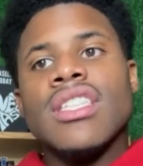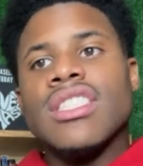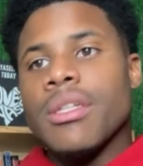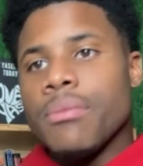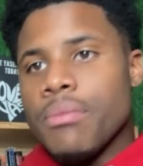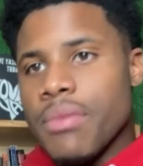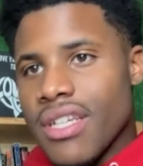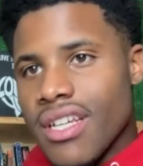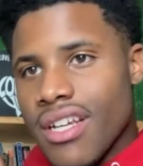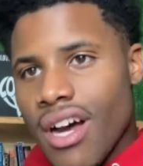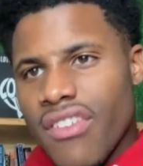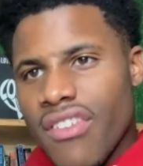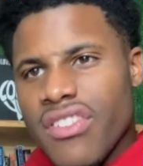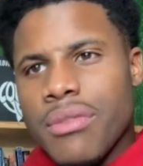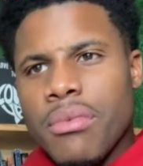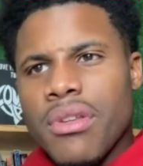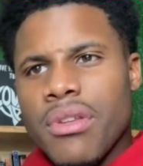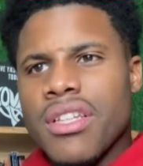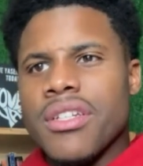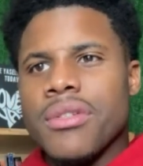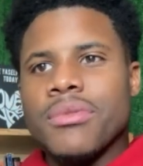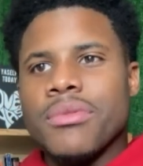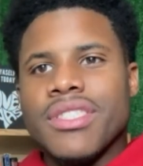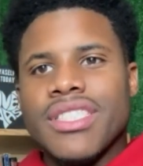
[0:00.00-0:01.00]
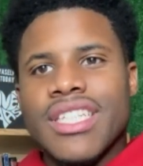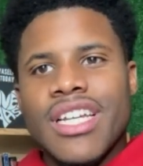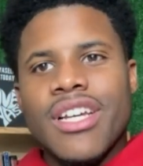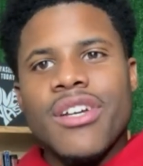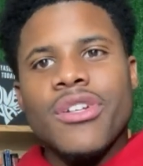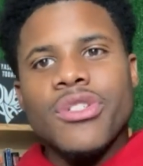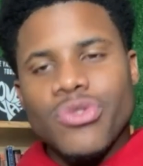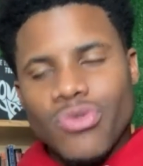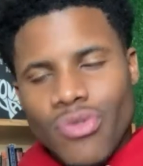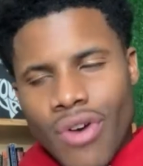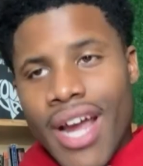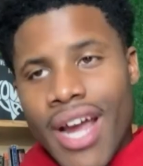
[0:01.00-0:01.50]
to be comfortable in
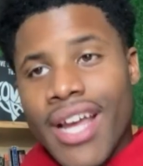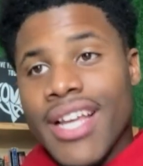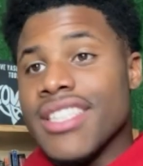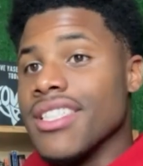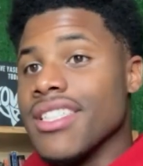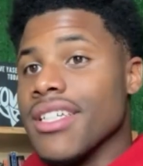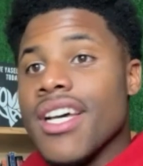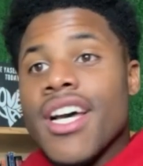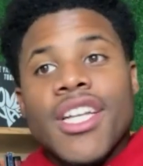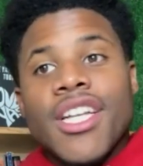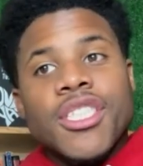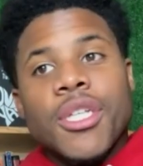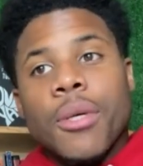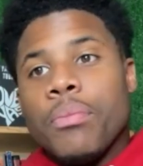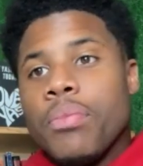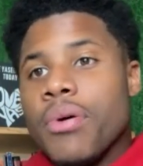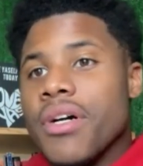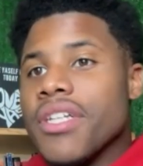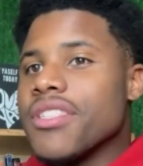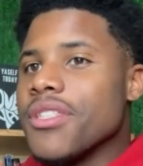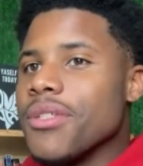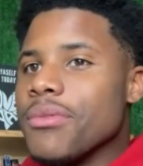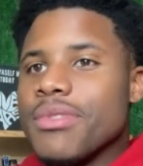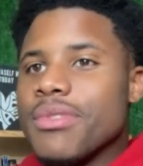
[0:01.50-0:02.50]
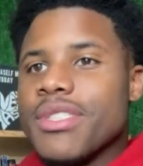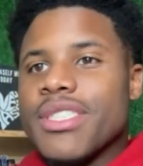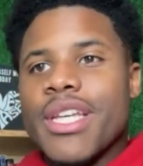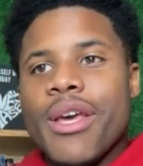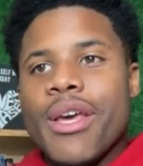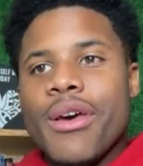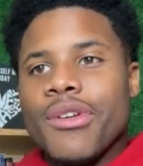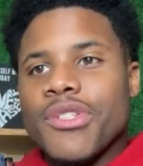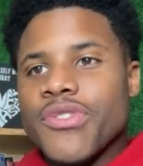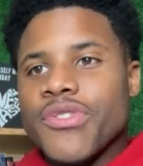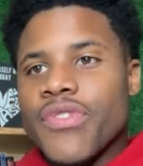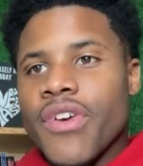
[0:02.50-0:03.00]
themselves, right, to put
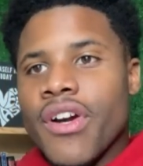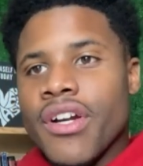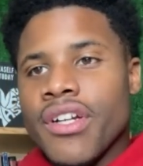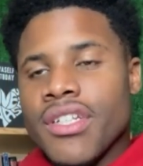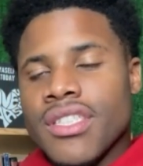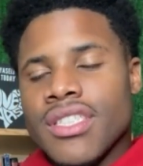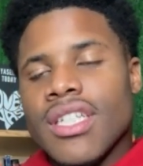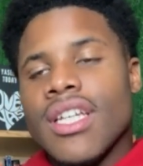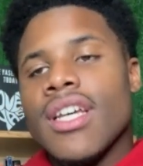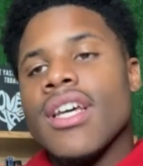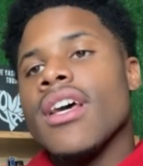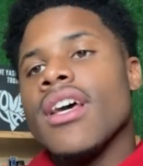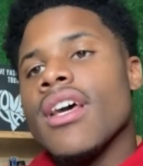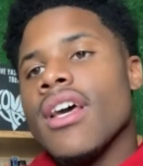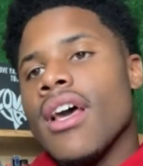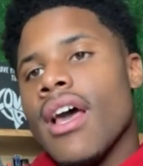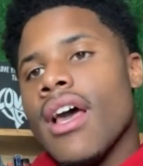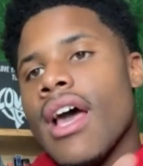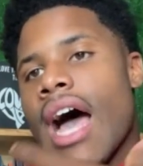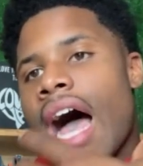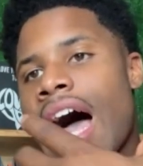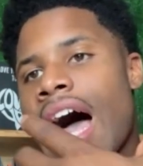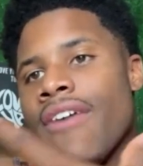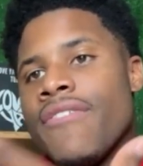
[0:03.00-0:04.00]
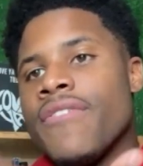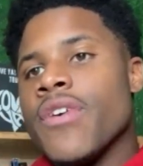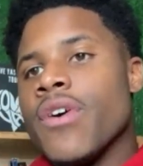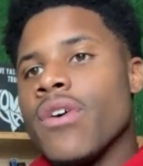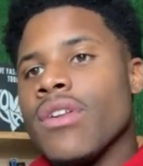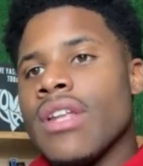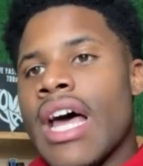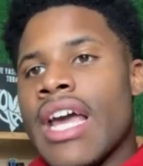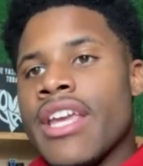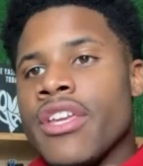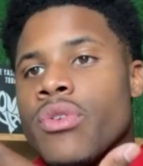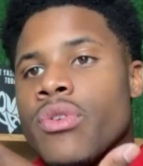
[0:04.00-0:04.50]
themselves first, I feel
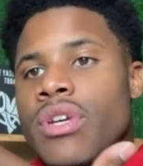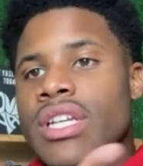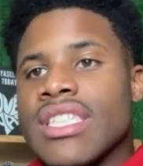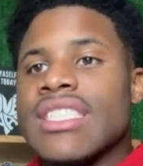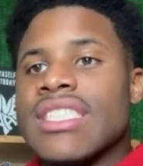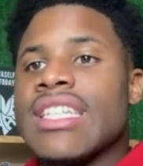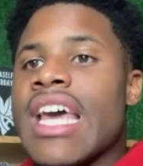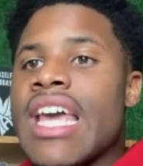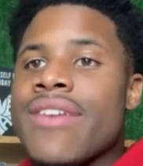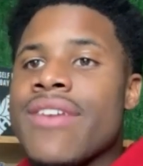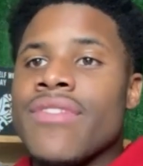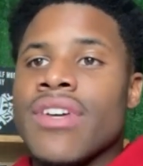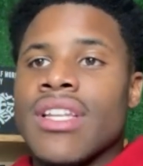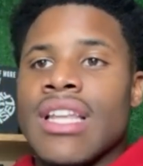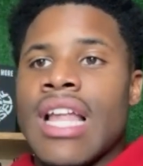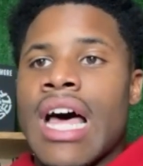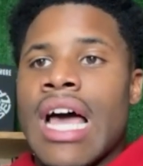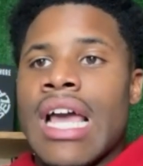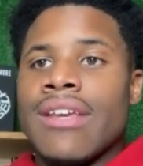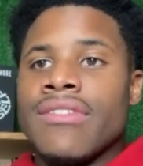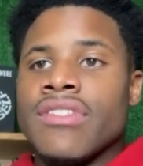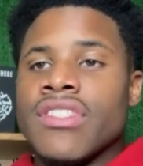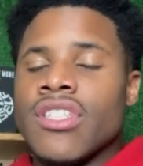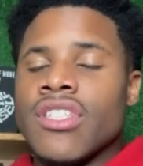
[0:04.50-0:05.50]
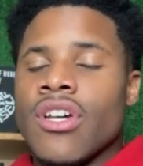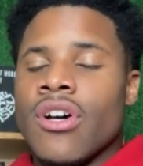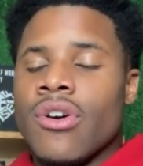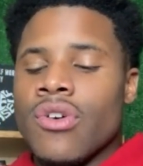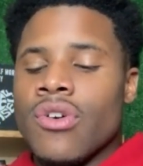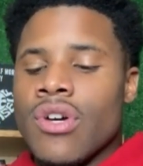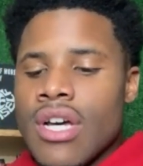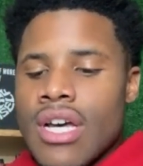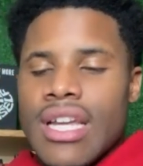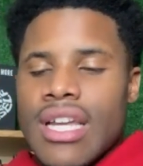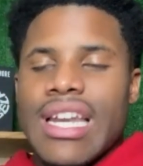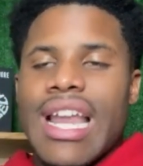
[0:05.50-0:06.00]
like you could save a life.
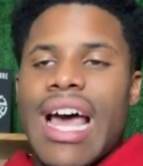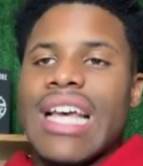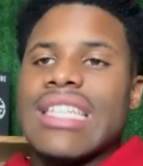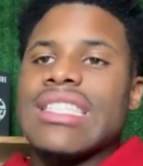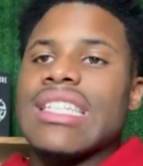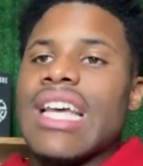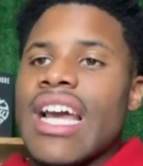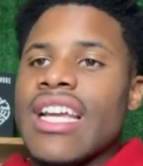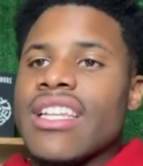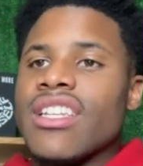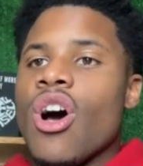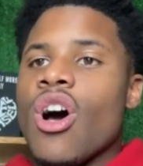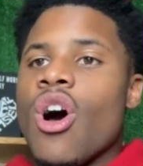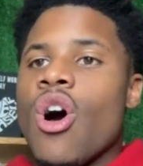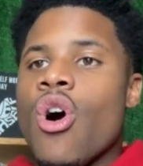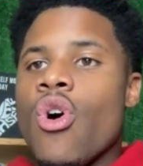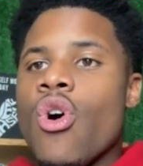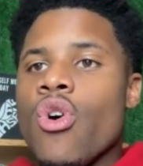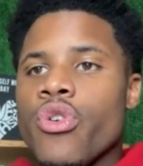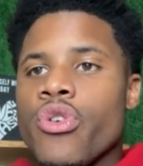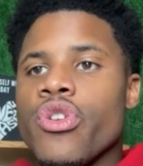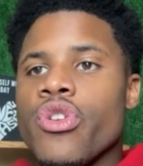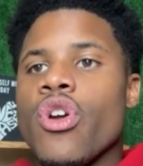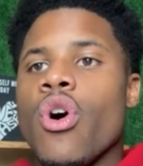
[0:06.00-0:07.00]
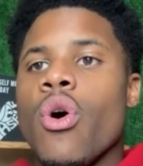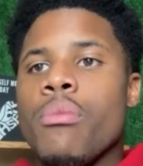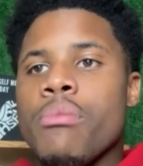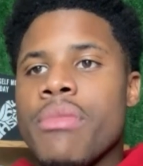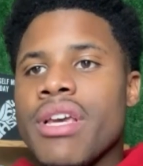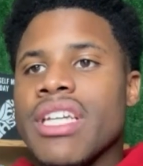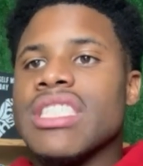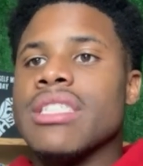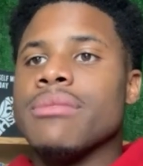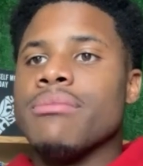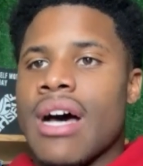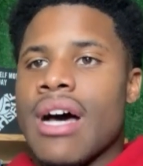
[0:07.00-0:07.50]
So that's like the whole,
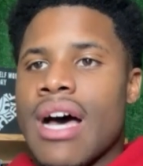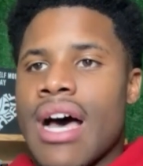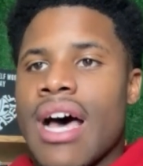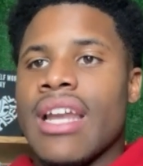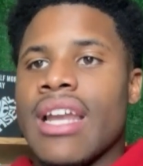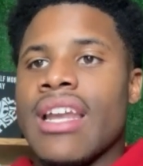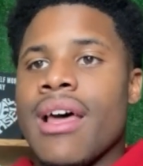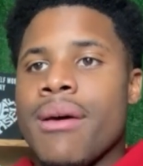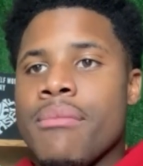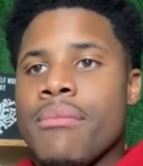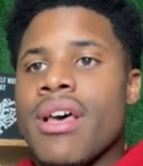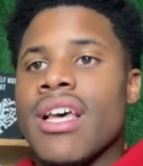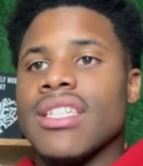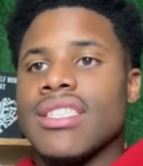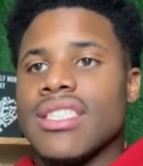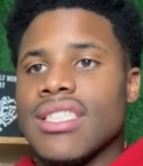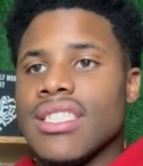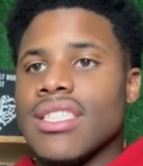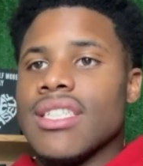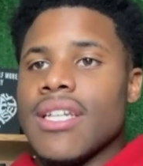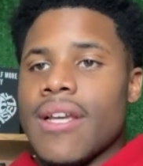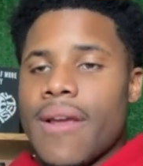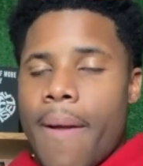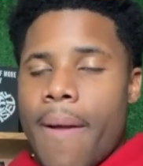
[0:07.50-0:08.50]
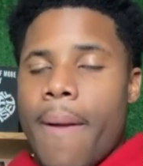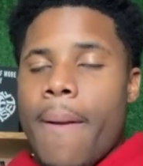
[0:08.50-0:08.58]
mission behind that message.